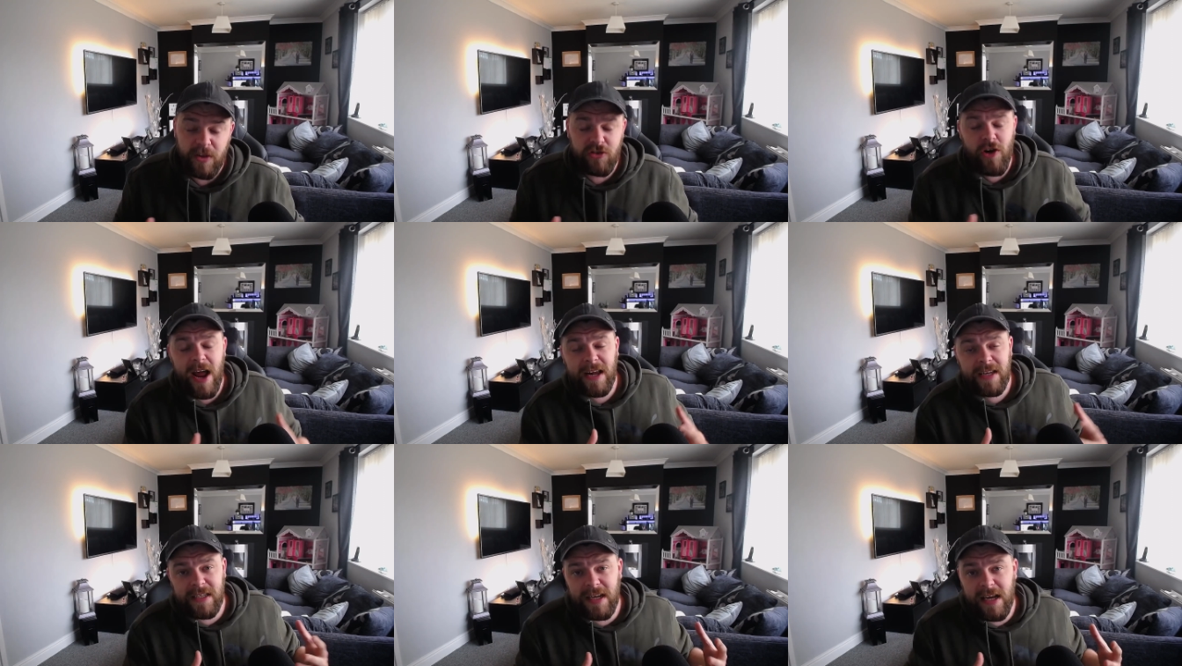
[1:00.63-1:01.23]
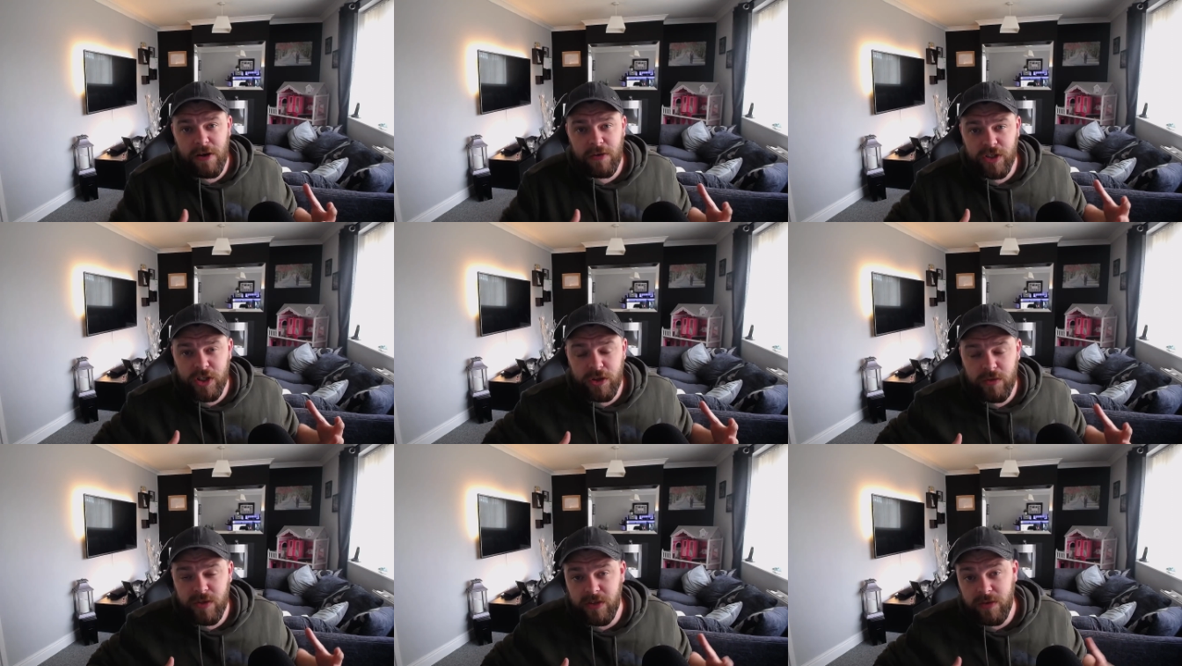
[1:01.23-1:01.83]
Trakt allows
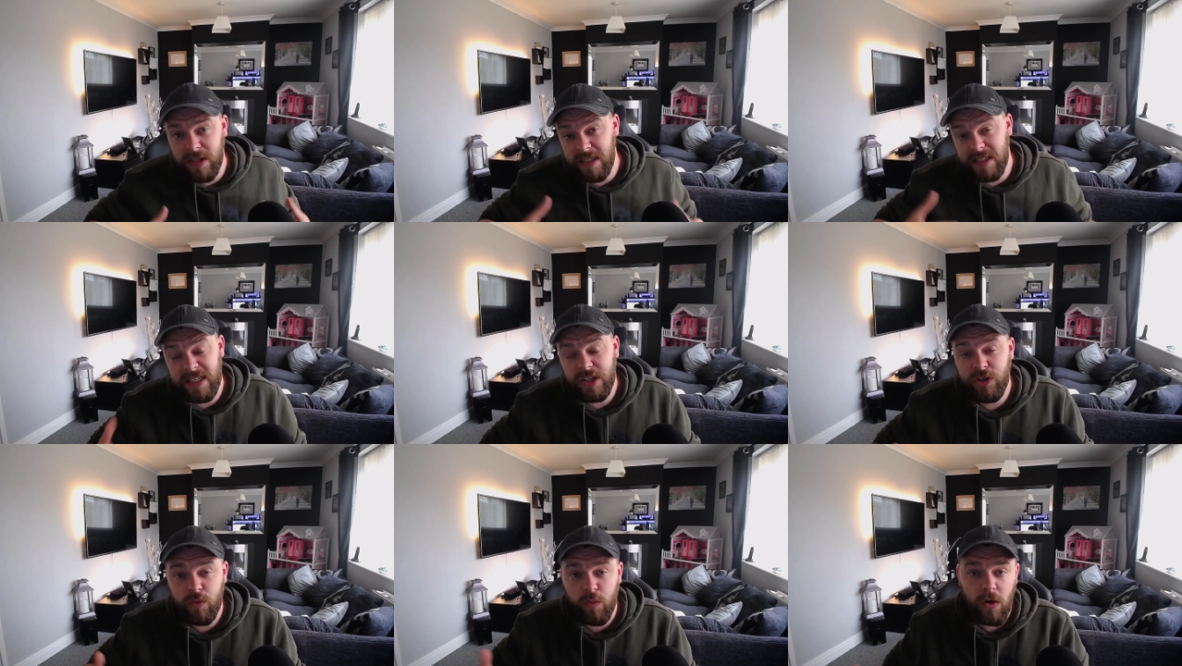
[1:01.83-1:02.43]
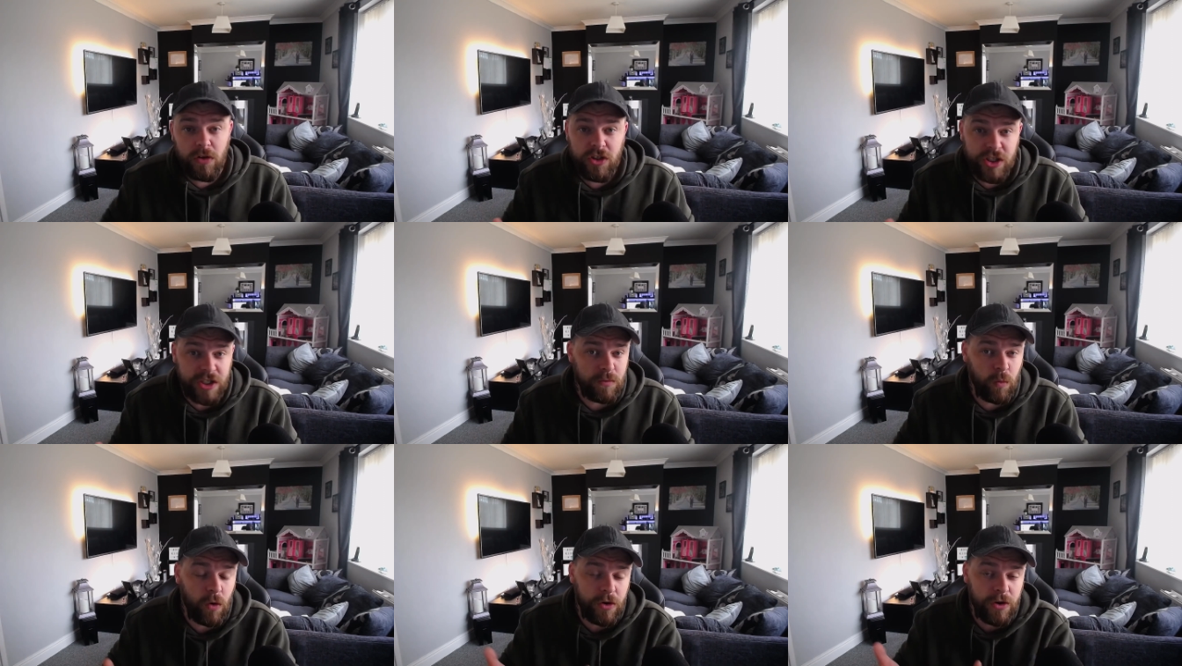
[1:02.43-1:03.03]
you to continue
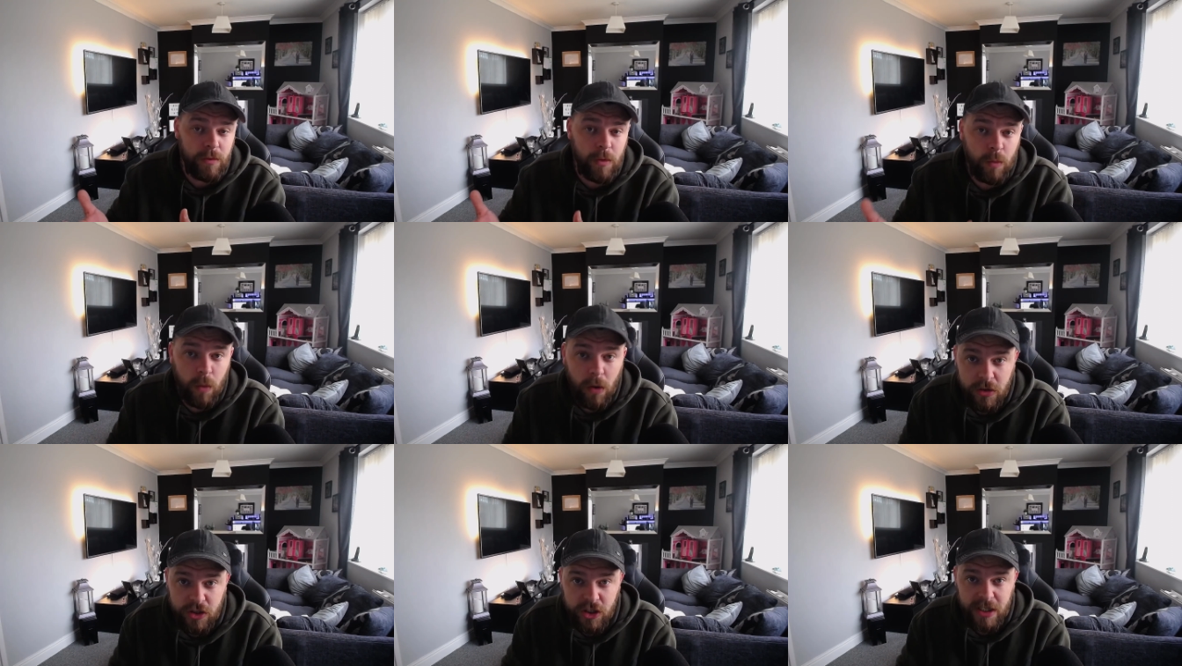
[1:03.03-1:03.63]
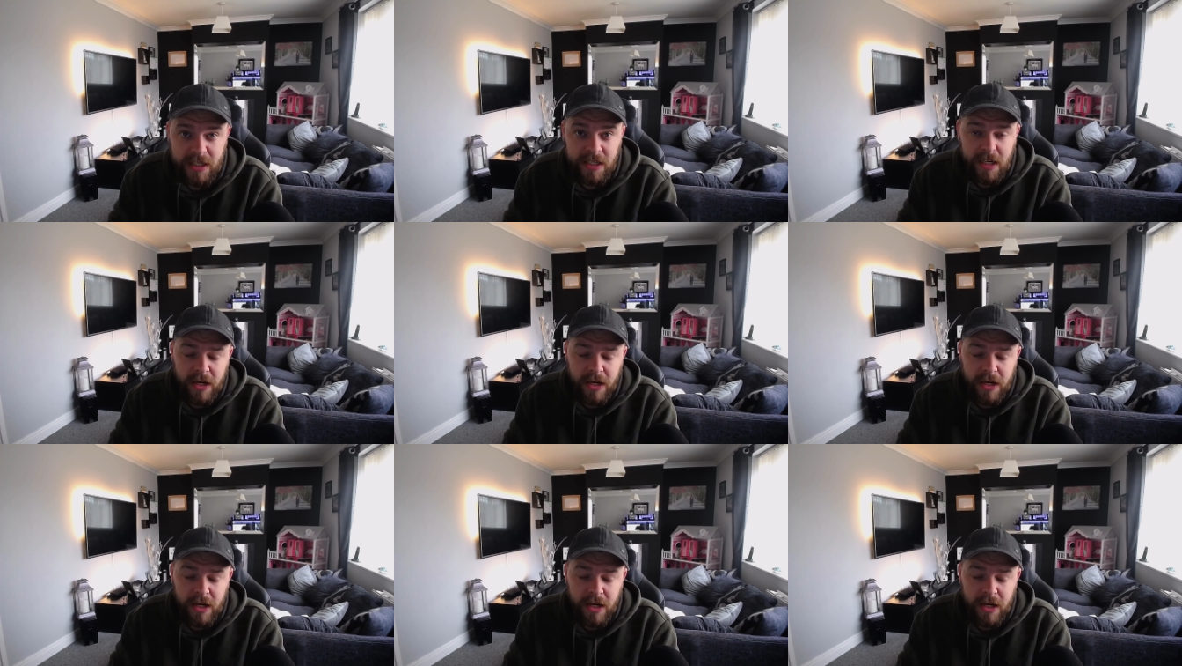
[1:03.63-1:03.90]
watching what you were watching.